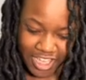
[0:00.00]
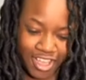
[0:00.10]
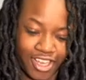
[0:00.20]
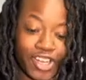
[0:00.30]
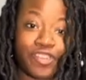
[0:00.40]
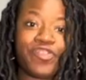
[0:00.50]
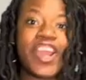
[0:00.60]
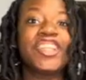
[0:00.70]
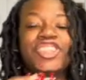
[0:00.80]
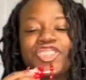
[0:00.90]
Your
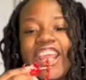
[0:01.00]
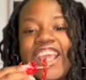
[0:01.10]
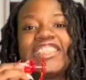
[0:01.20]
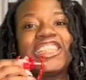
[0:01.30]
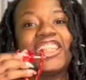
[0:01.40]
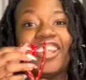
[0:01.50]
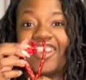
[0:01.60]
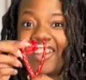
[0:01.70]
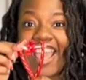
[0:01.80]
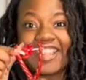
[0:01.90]
first strand should look
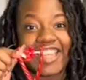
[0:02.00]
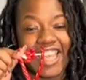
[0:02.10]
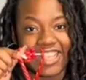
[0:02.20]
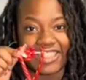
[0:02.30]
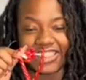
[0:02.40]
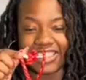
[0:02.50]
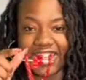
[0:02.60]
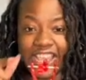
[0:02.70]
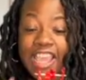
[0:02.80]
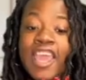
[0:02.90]
like this.
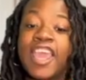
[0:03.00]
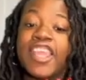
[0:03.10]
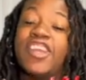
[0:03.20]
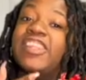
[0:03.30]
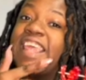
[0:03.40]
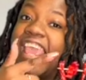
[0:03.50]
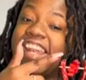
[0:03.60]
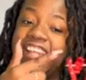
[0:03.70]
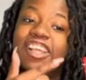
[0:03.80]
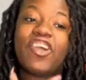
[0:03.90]
You're then
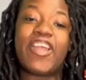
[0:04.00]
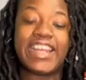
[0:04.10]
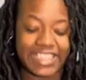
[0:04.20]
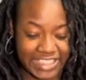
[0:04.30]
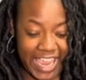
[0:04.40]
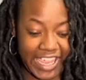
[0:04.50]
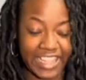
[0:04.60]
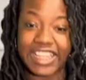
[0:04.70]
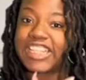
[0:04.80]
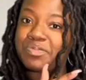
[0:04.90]
going to take
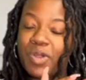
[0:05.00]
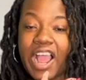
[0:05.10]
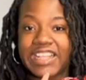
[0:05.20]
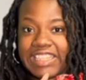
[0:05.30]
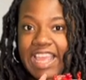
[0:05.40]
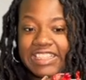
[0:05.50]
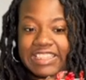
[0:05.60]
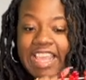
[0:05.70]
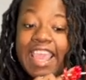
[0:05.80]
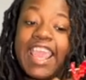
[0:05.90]
this process
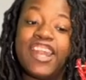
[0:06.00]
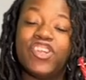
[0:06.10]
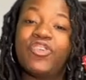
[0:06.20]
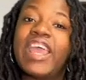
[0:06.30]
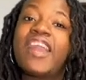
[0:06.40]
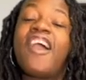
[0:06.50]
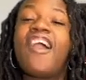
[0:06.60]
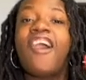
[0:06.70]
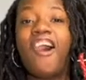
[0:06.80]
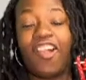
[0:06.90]
and do it
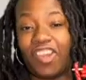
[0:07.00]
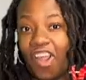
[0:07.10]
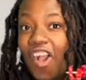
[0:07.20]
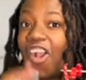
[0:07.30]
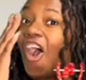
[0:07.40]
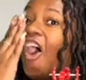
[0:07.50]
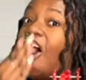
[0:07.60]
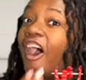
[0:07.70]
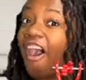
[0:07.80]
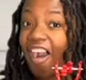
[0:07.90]
along
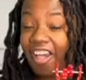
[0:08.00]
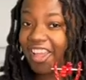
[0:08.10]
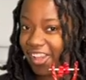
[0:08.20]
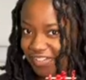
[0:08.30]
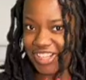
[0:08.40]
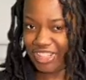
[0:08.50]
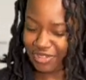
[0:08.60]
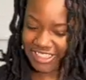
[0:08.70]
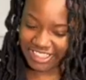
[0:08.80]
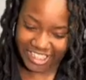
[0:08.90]
all of your
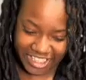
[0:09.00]
Twizzler.